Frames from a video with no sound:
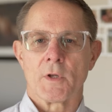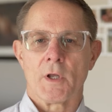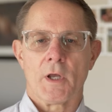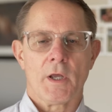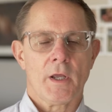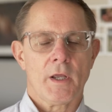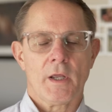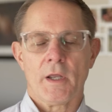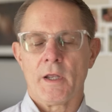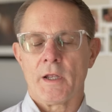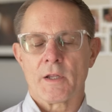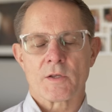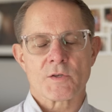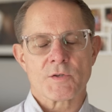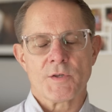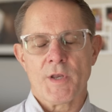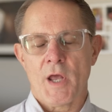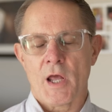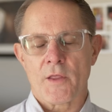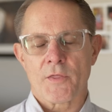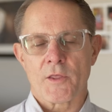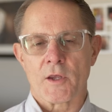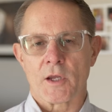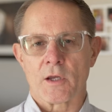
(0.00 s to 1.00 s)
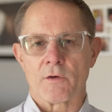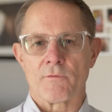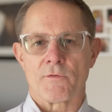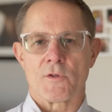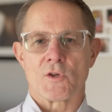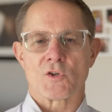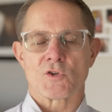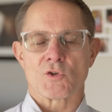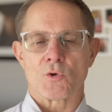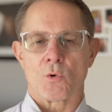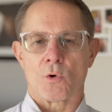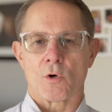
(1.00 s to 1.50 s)
It's nothing of
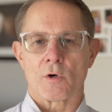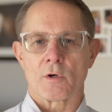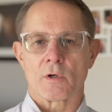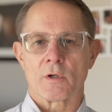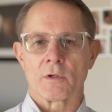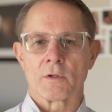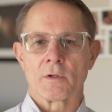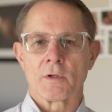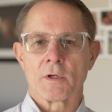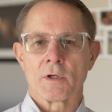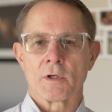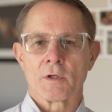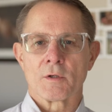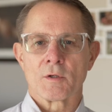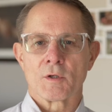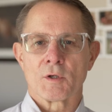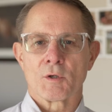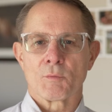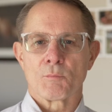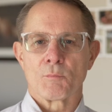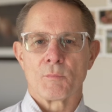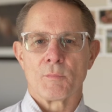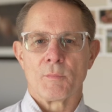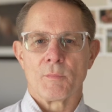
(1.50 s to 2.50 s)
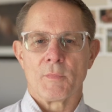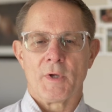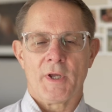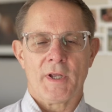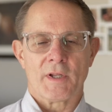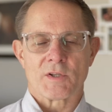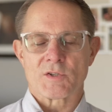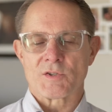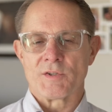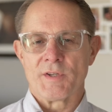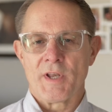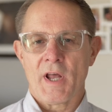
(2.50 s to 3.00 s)
the sort.
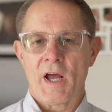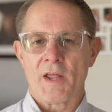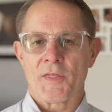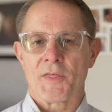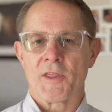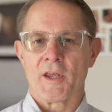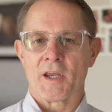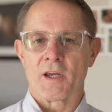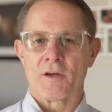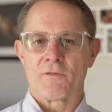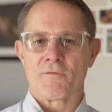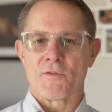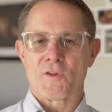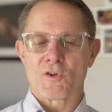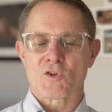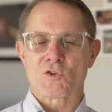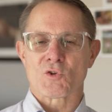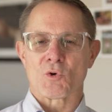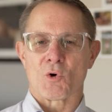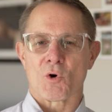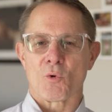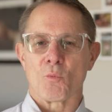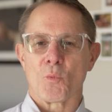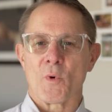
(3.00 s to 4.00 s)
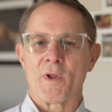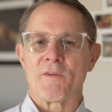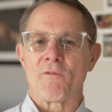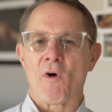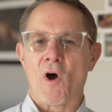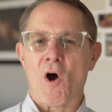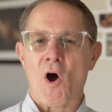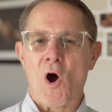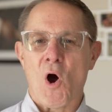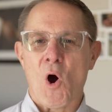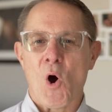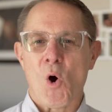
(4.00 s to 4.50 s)
It's nothing of the sort. We've
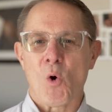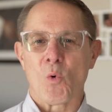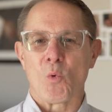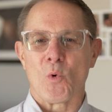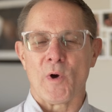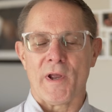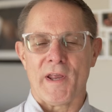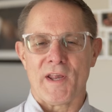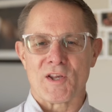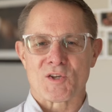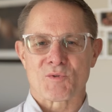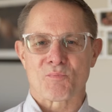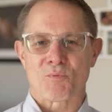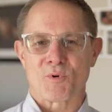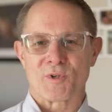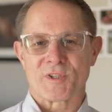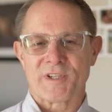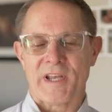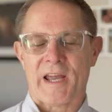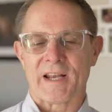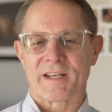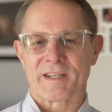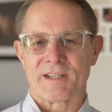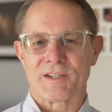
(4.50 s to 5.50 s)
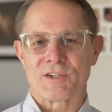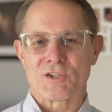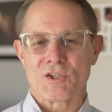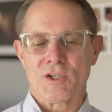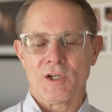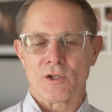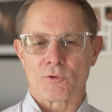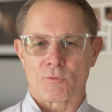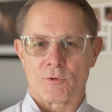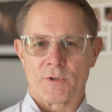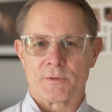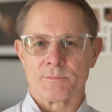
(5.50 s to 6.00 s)
always protected
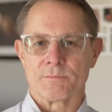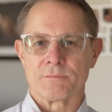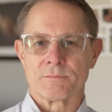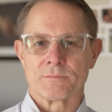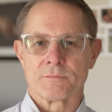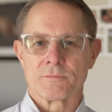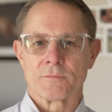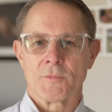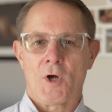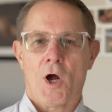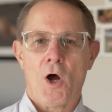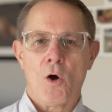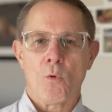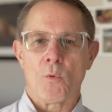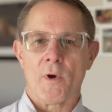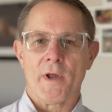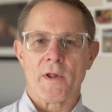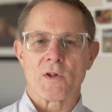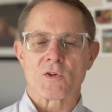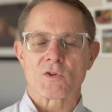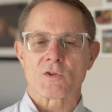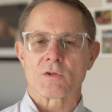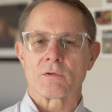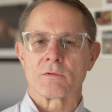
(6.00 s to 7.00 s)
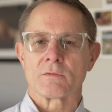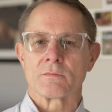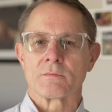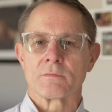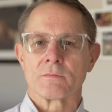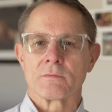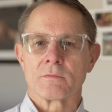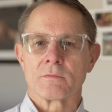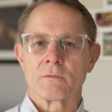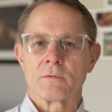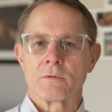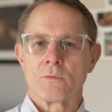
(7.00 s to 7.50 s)
children, always.
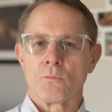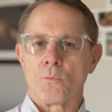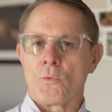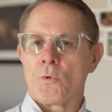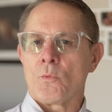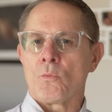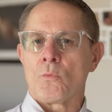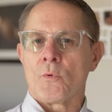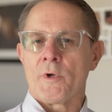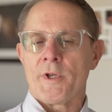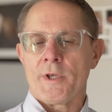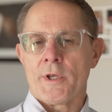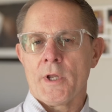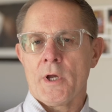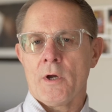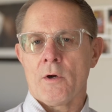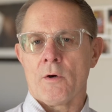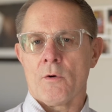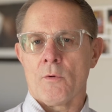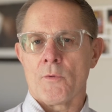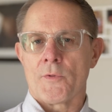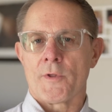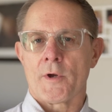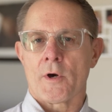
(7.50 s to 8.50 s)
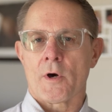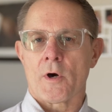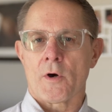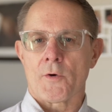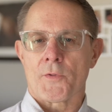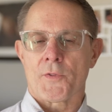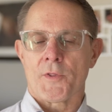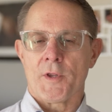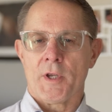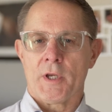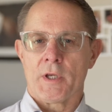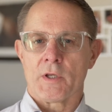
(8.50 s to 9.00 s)
We know there are
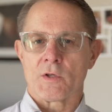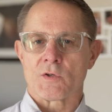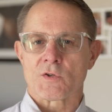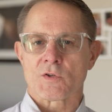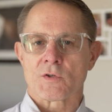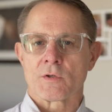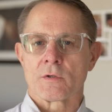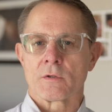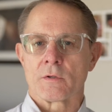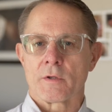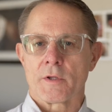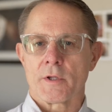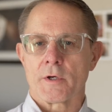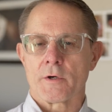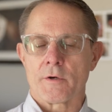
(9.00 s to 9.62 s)
things that